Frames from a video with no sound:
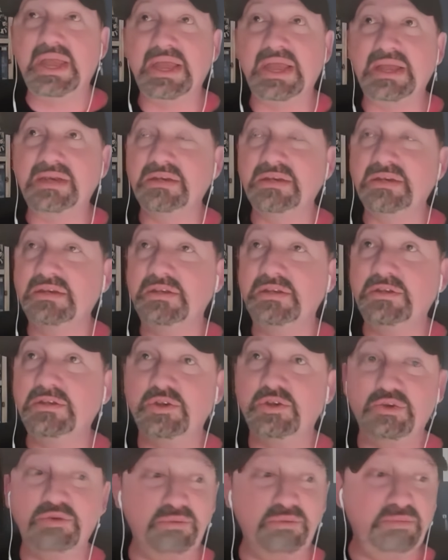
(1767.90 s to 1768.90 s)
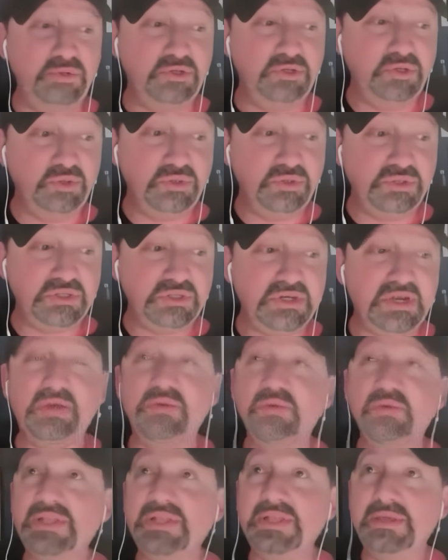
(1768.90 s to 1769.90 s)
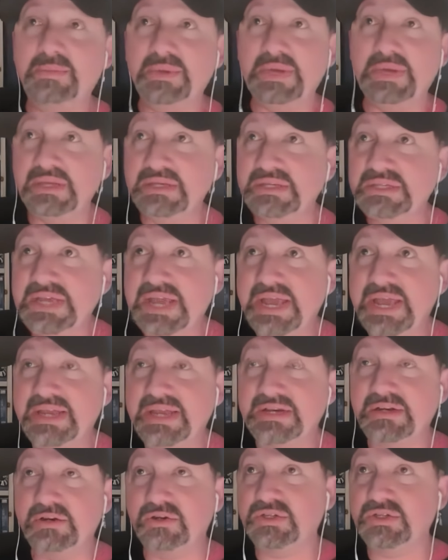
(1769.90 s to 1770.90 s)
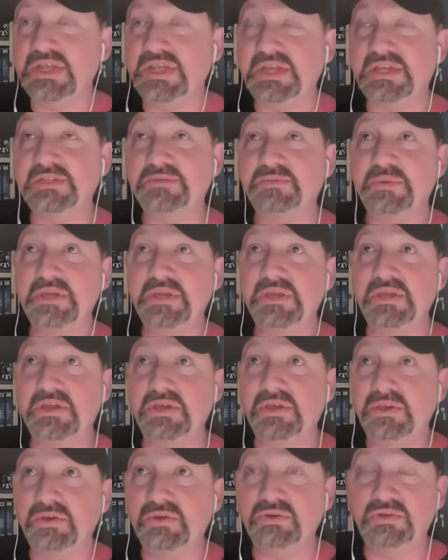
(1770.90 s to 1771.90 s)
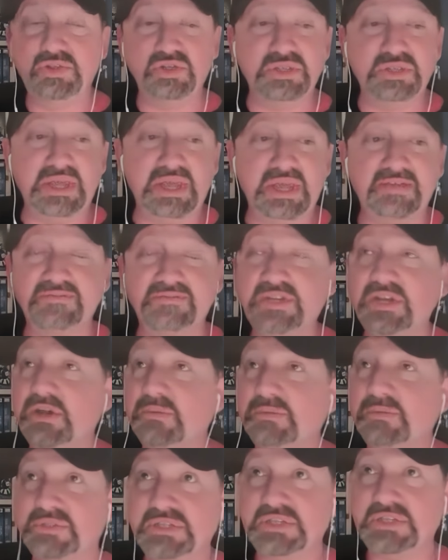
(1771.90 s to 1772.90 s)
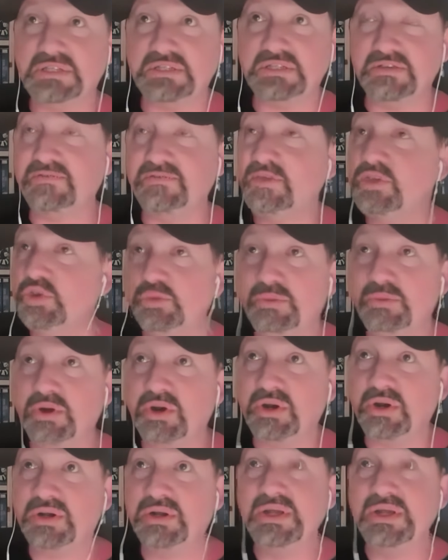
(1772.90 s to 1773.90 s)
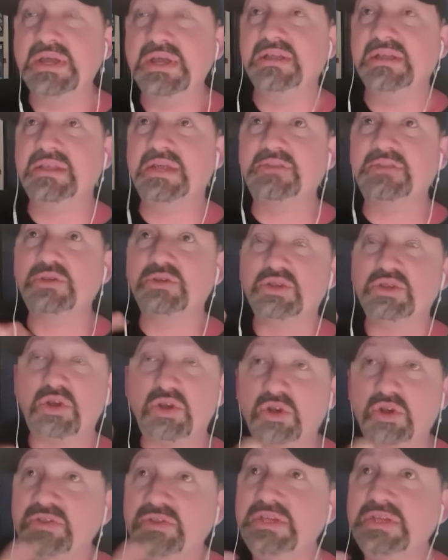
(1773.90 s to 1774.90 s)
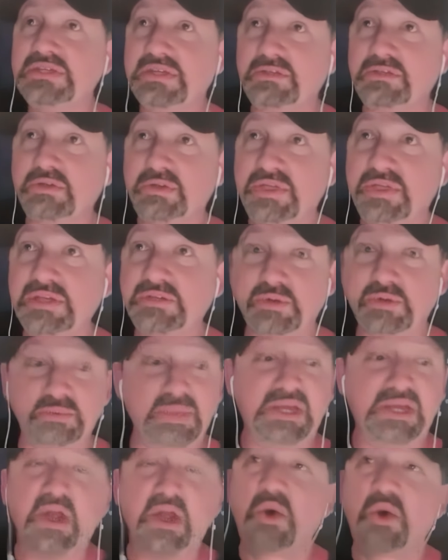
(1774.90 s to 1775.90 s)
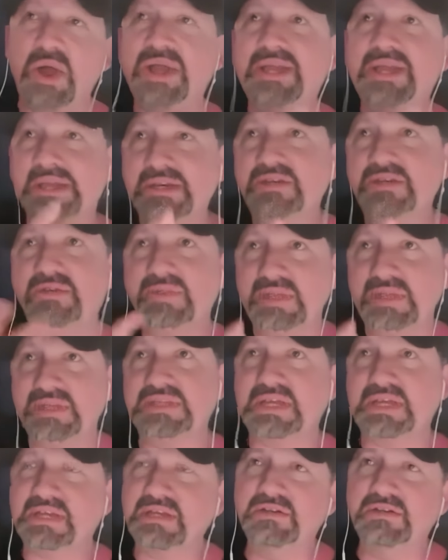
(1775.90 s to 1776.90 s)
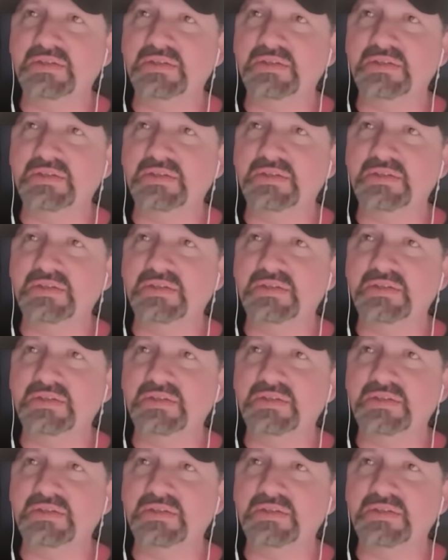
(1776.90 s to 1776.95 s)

and, Medusa not really being dead and her snakes being huge and they have terrible senses of humor. Like there's all these other things where I'm like, oh, I can do this.